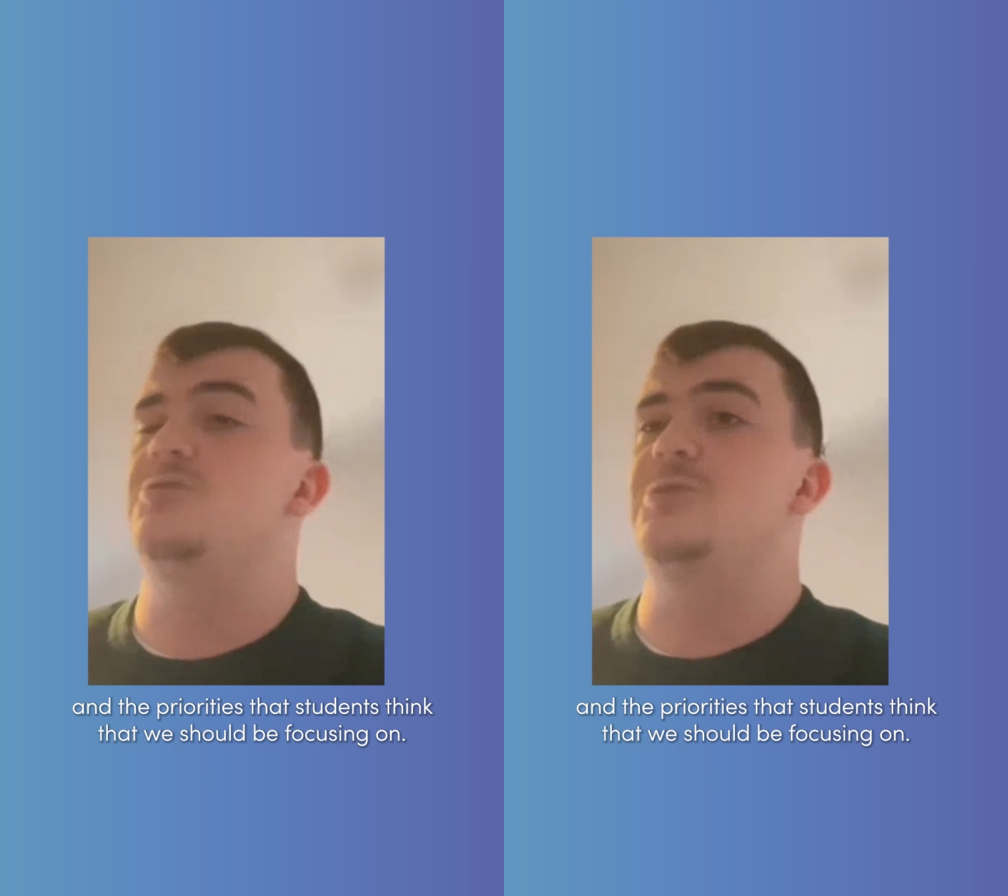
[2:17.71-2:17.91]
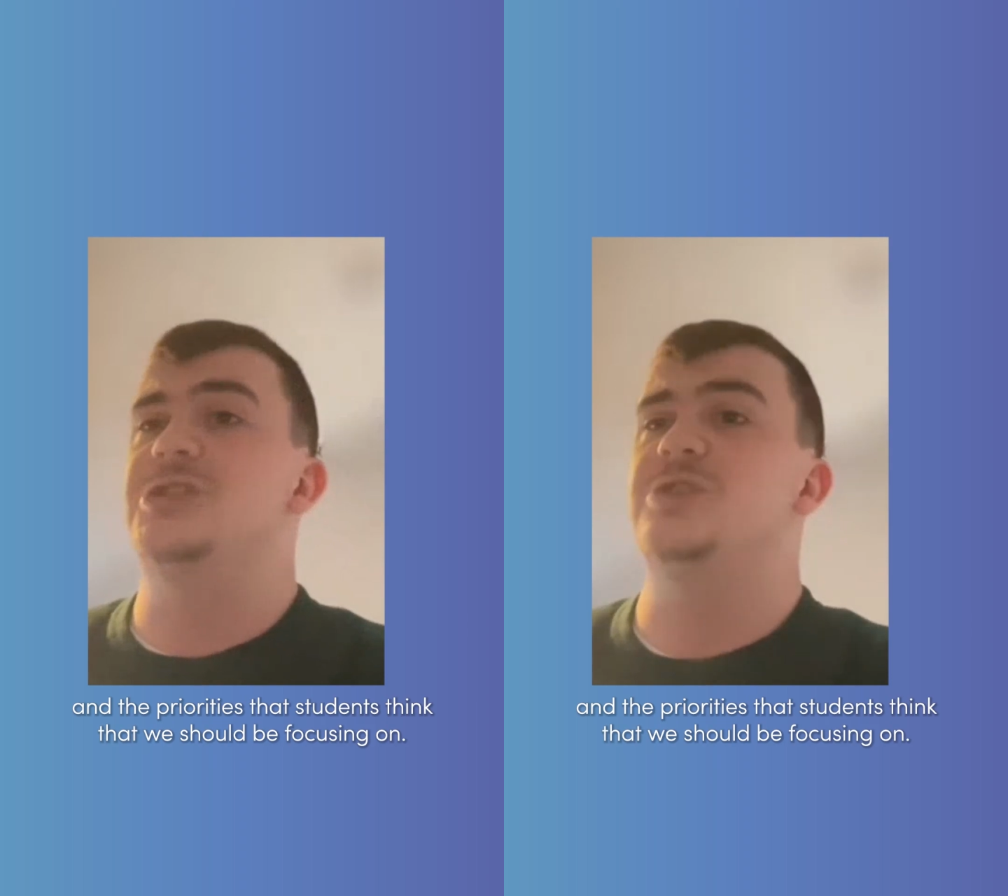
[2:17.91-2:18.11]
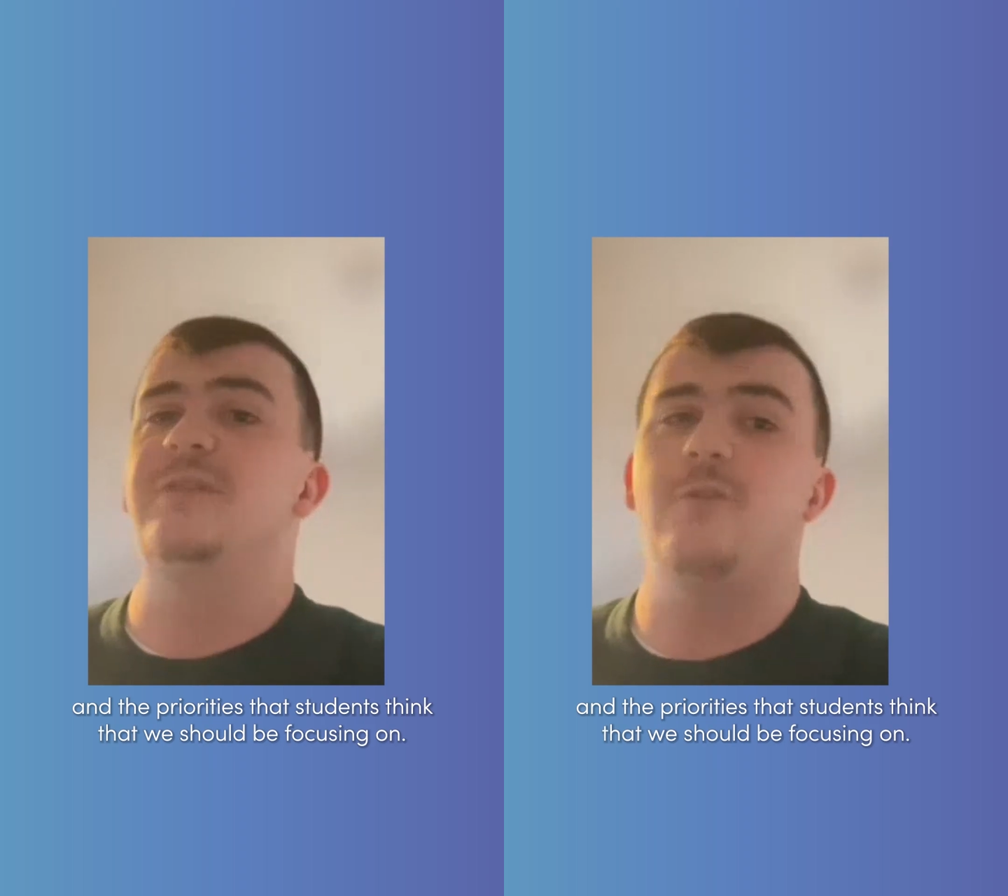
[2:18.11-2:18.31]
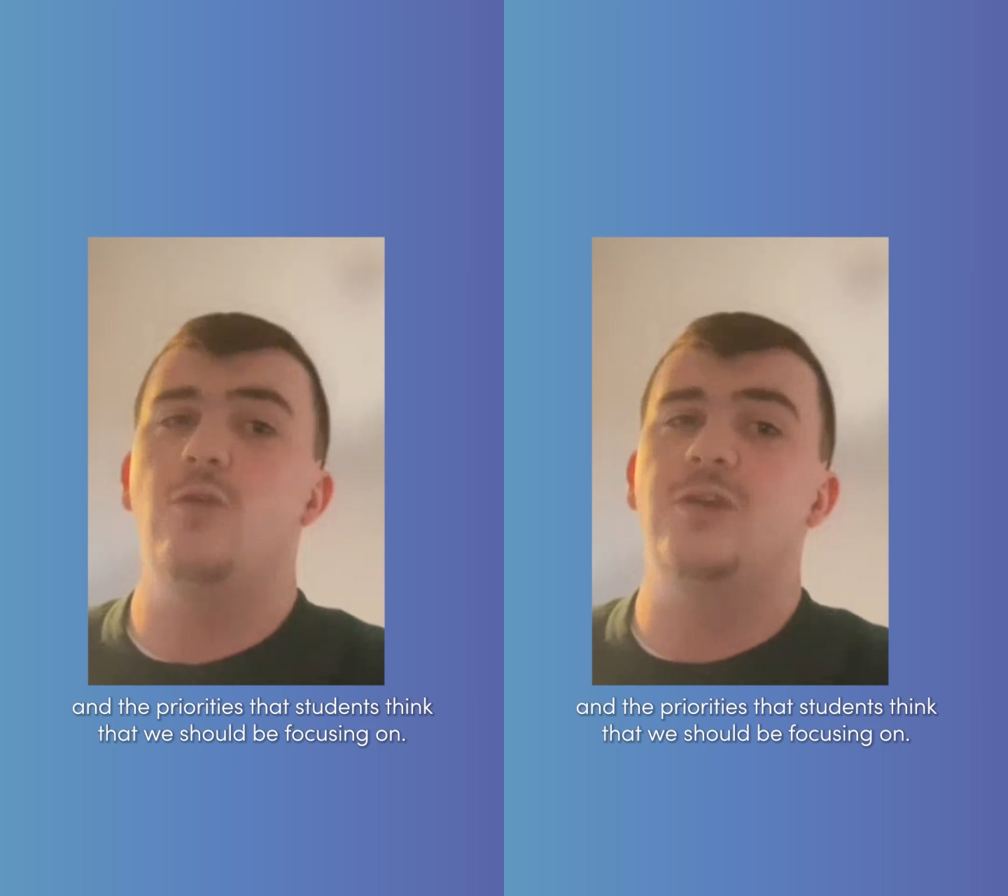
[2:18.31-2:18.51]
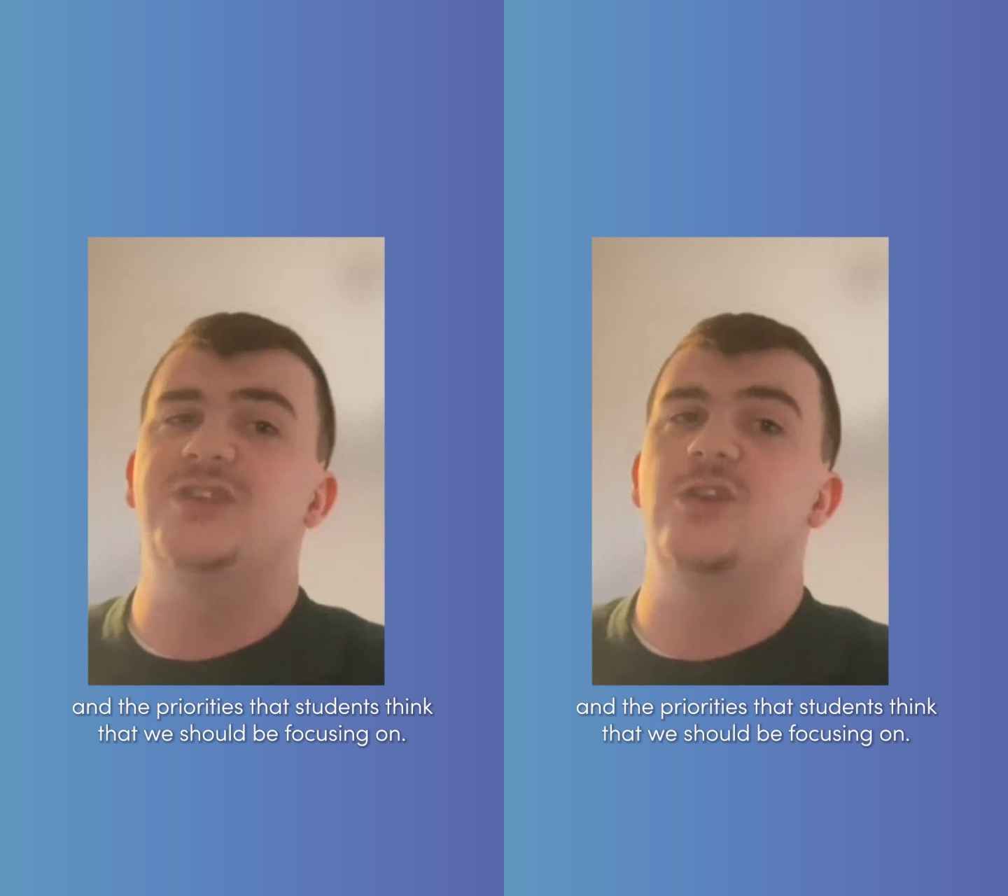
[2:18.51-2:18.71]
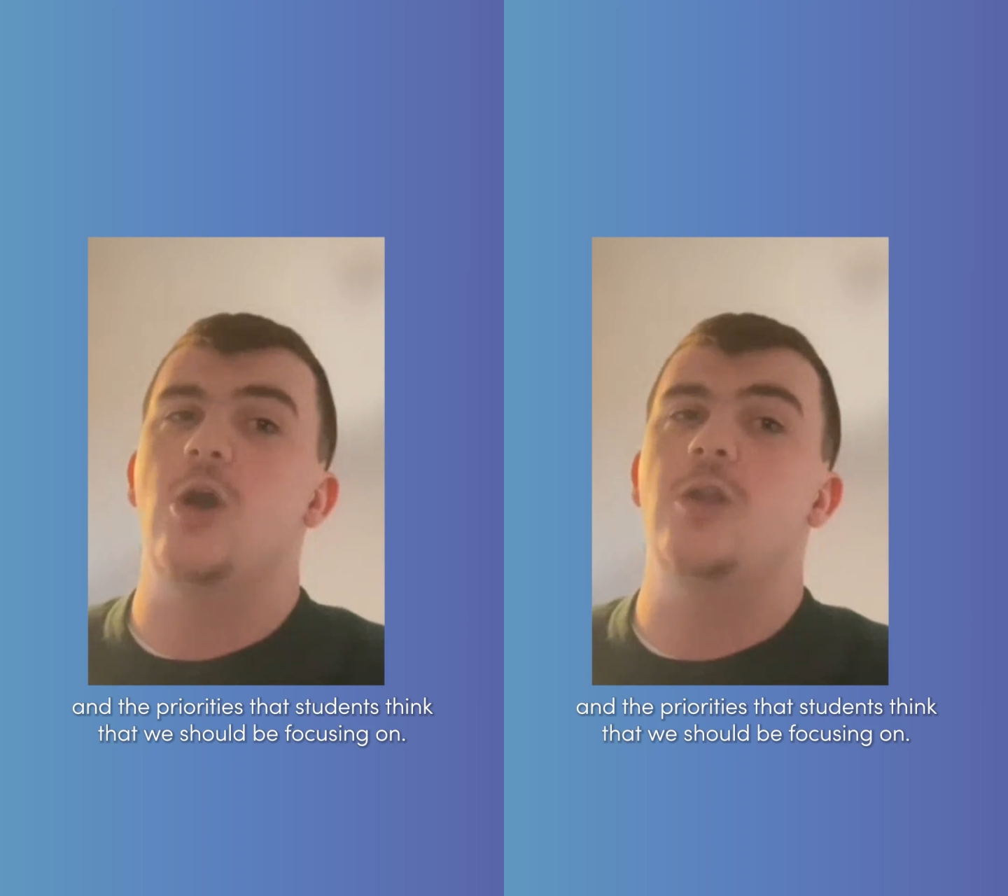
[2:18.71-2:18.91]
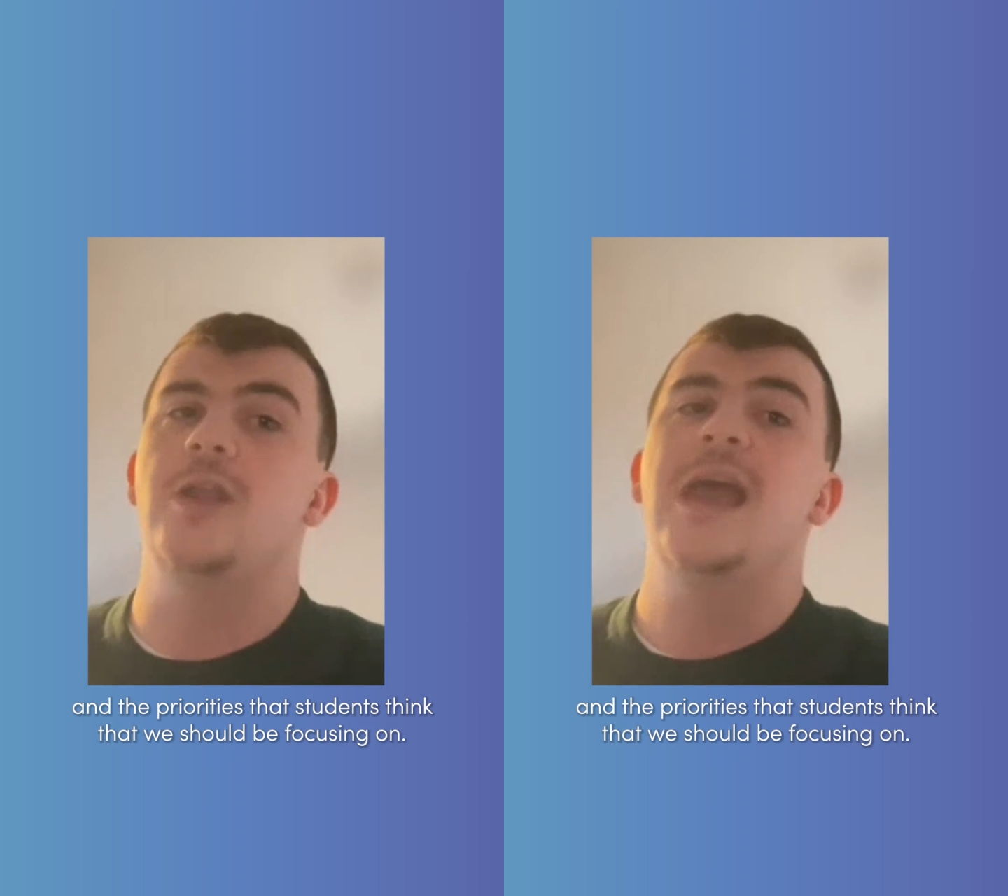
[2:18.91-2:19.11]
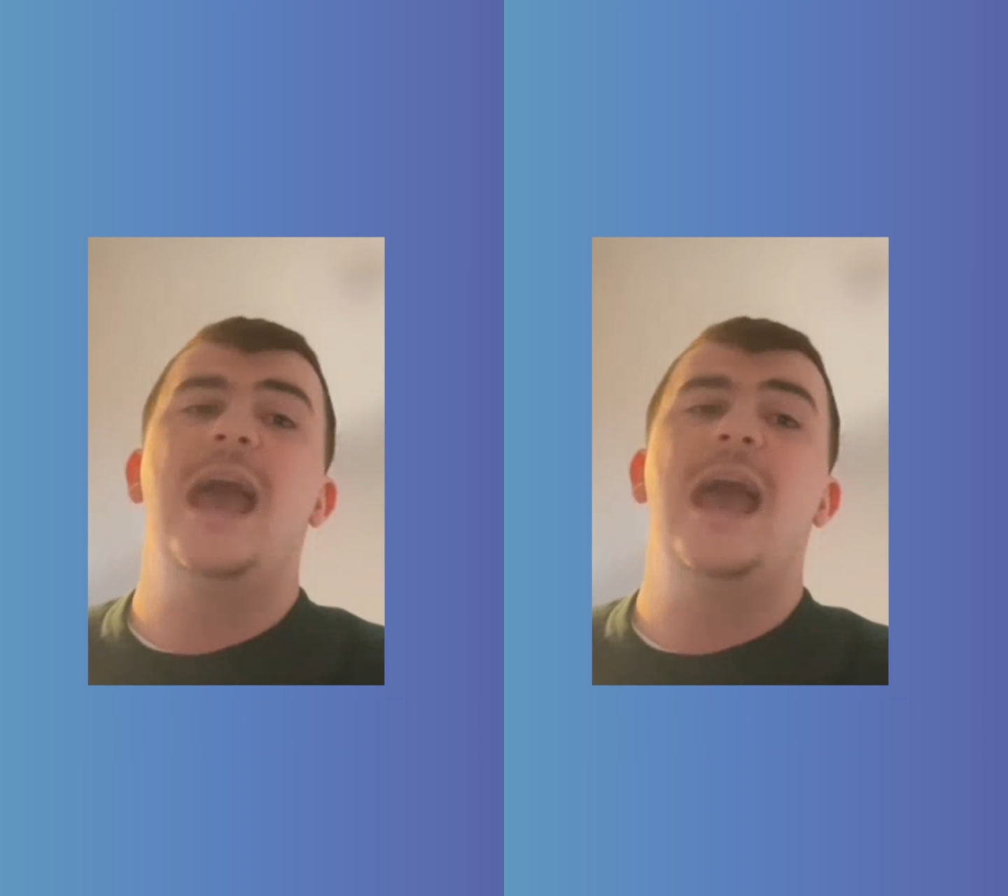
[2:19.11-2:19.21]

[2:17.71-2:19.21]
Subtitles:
that we should be focusing on.